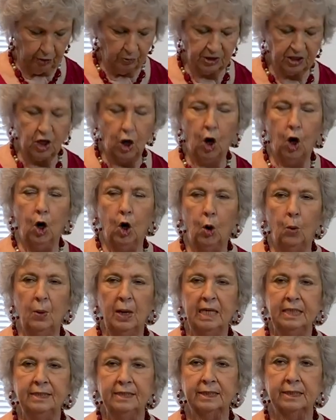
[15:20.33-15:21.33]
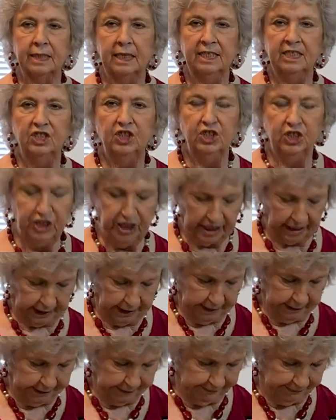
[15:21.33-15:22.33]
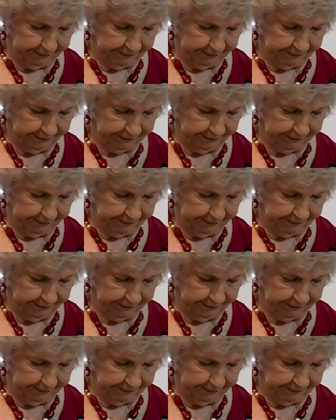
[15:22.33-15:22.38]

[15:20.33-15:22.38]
It was always chicken.